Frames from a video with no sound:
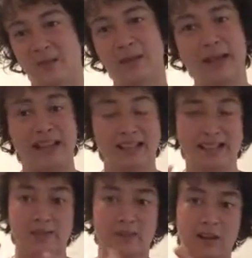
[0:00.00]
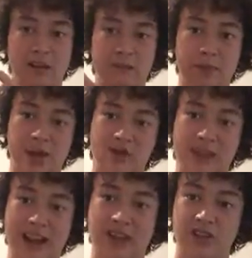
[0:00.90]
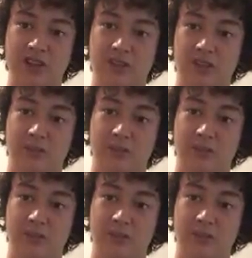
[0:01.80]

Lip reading: remake has a bigger advantage.